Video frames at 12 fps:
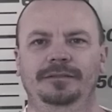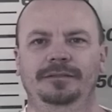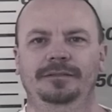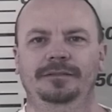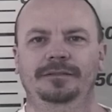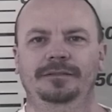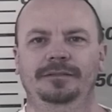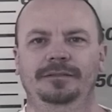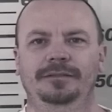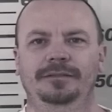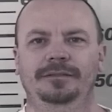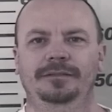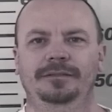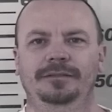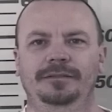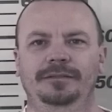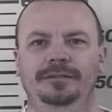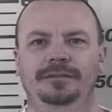
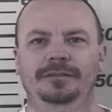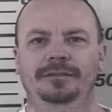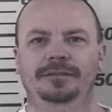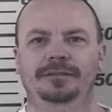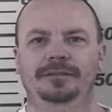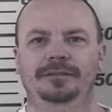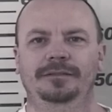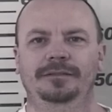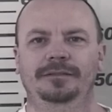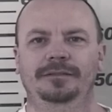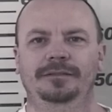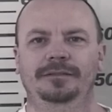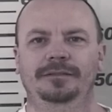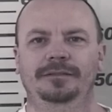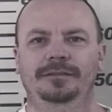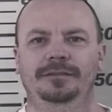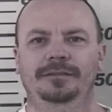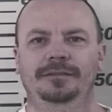
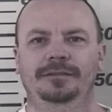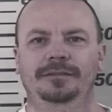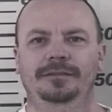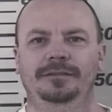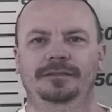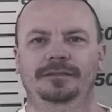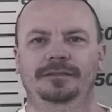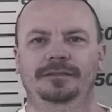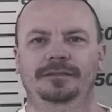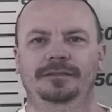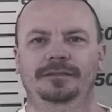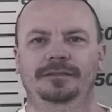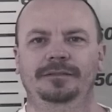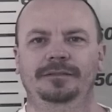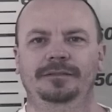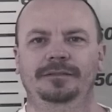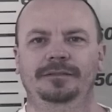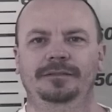
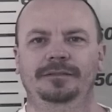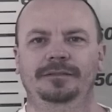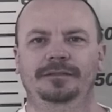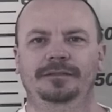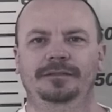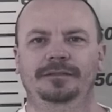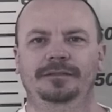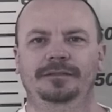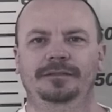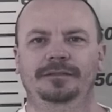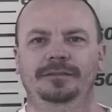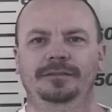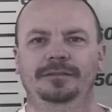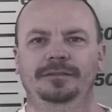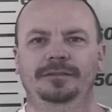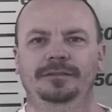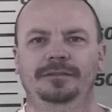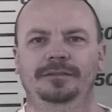
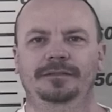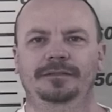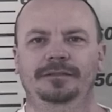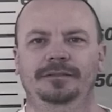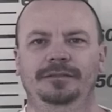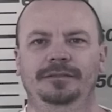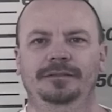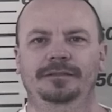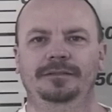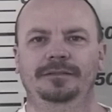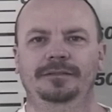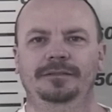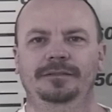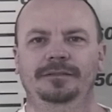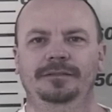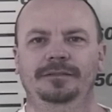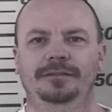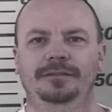
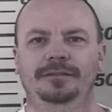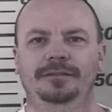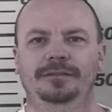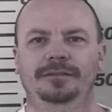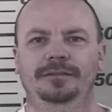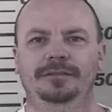This person isn't speaking.